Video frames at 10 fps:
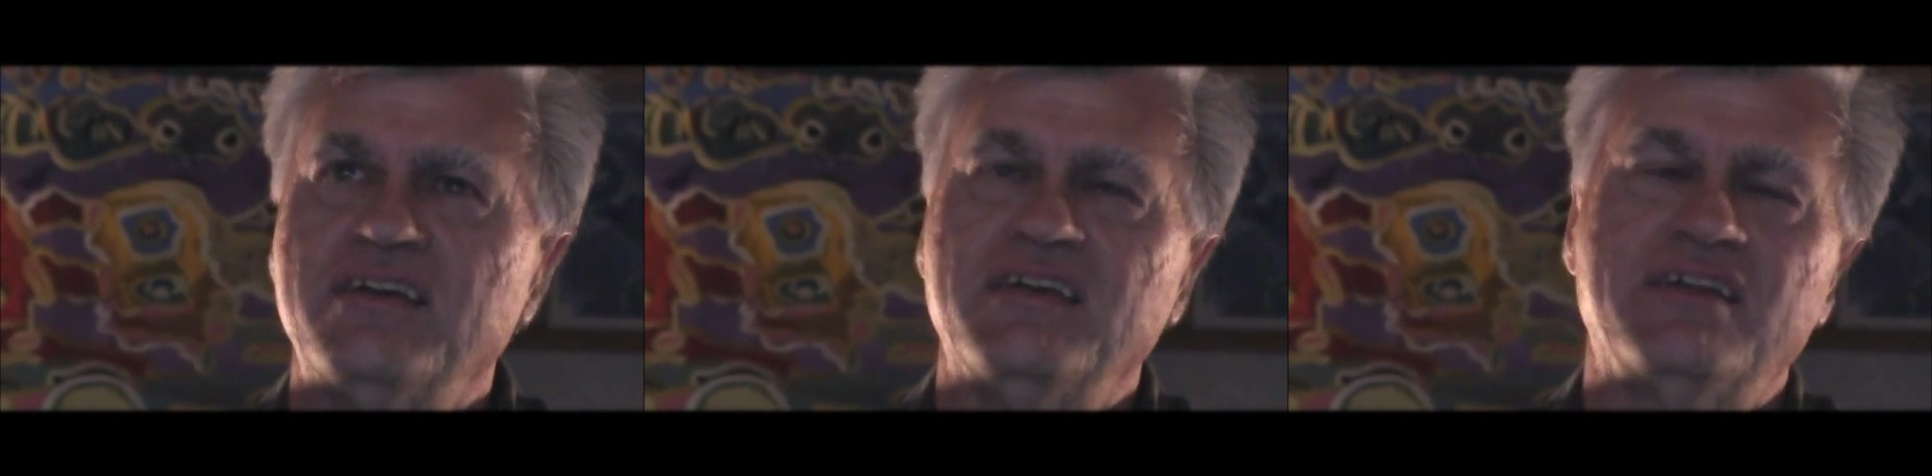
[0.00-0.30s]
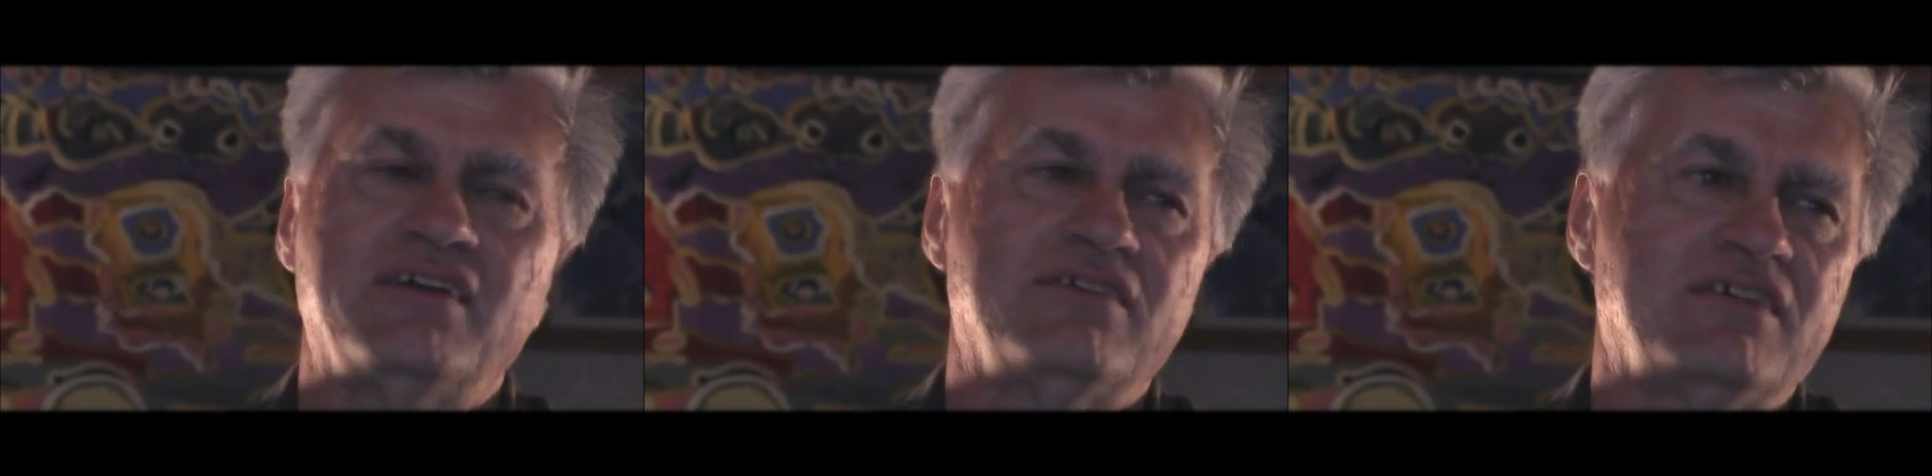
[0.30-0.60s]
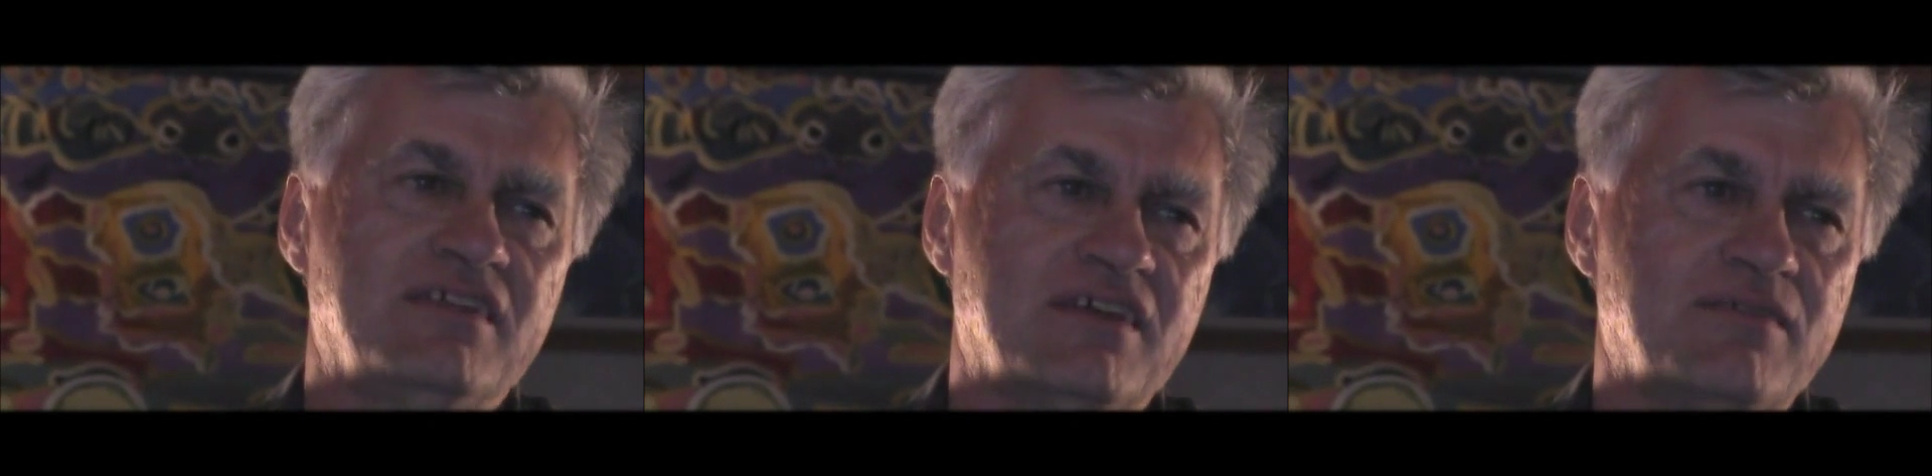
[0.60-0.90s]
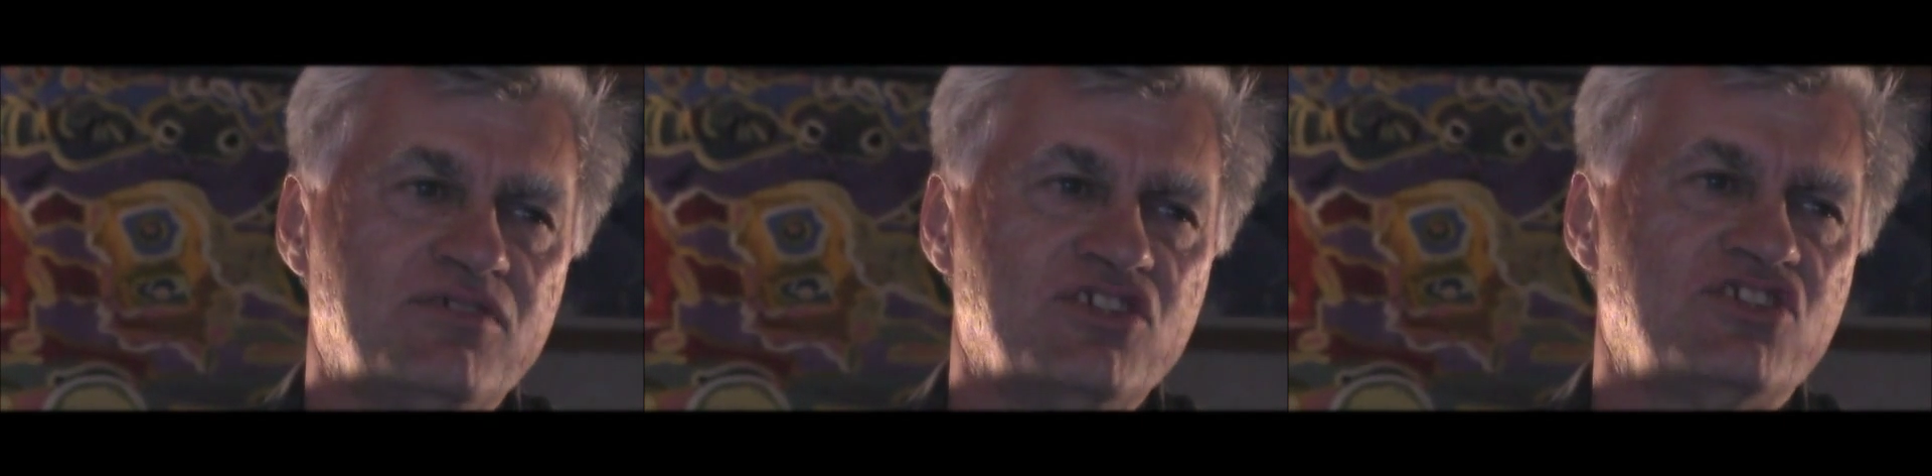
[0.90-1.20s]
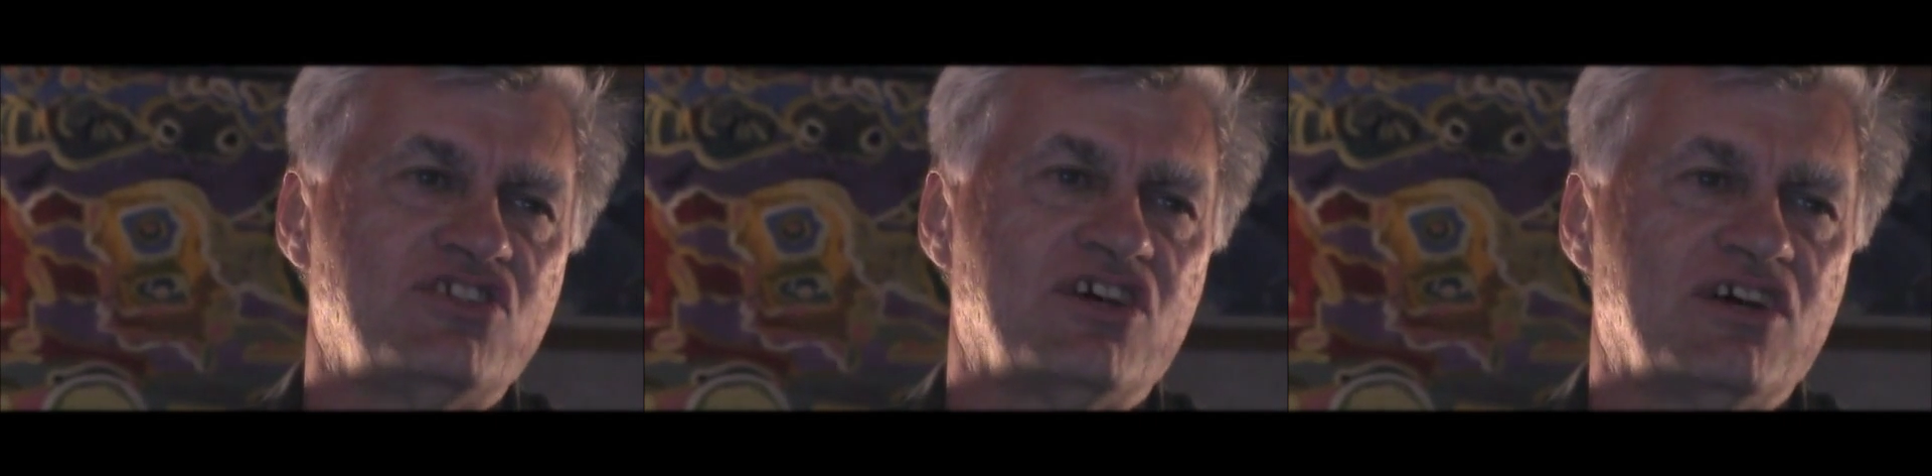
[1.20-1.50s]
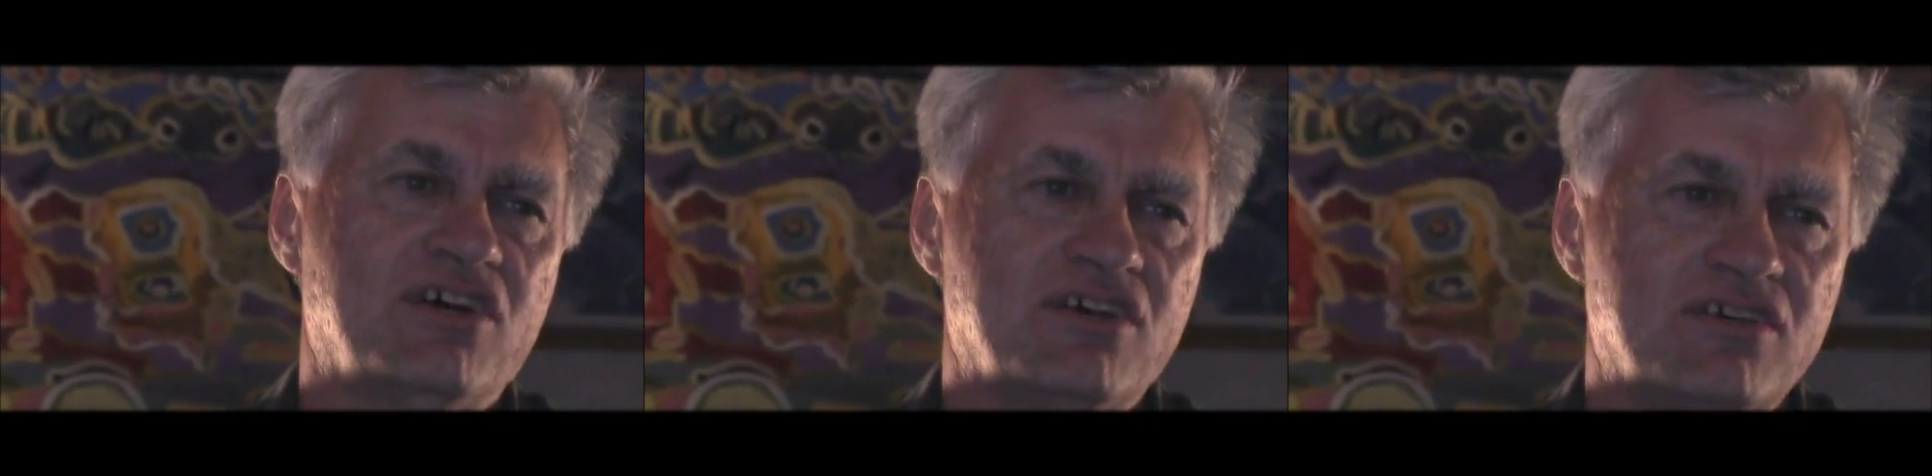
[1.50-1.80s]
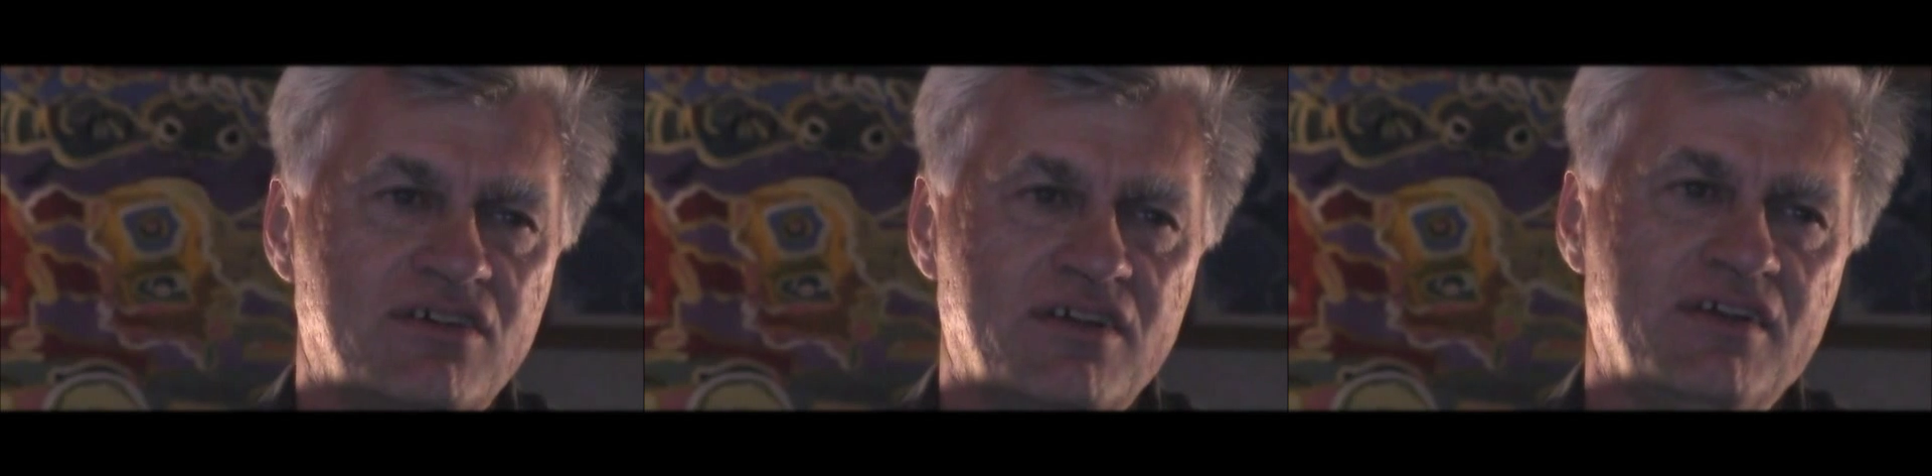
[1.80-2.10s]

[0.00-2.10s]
you know, and I'm just a